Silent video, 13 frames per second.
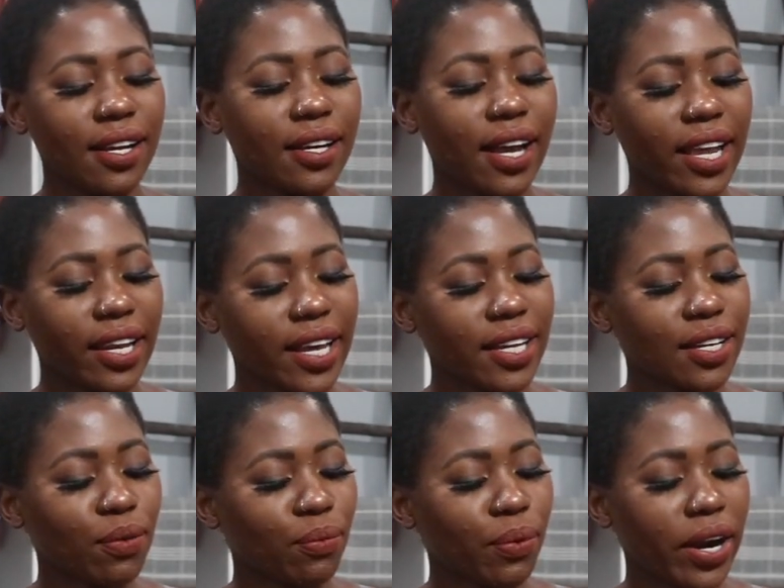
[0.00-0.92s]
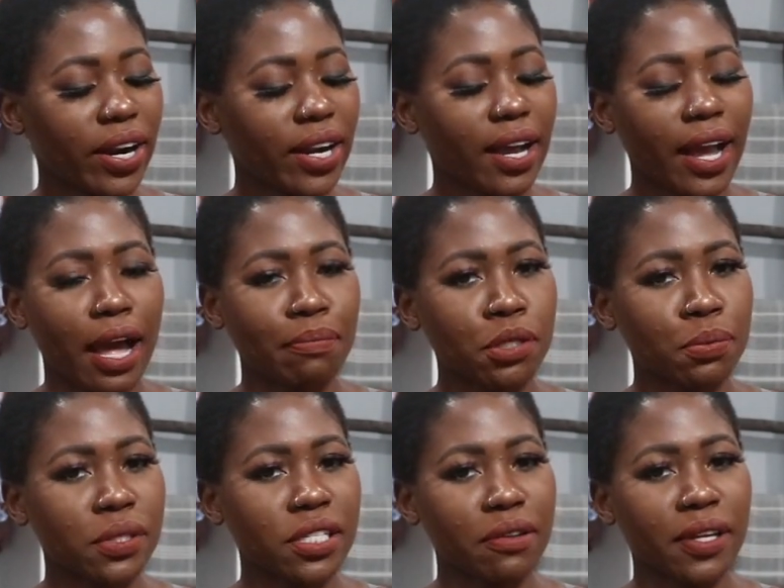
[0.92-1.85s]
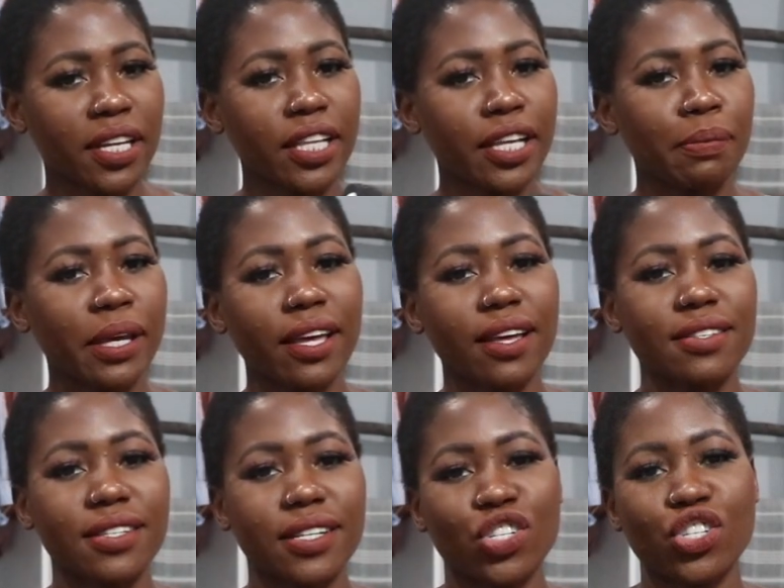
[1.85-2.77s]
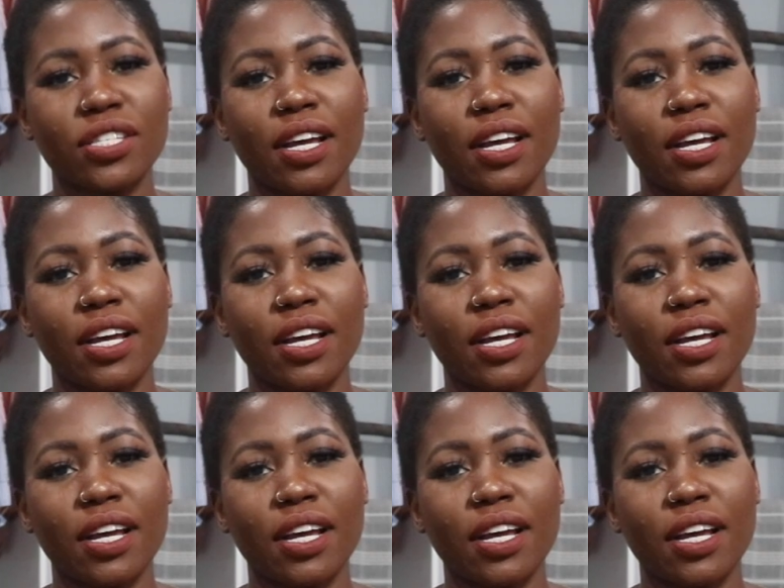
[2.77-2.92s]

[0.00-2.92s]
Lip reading: I like wearing a cap specifically because it just,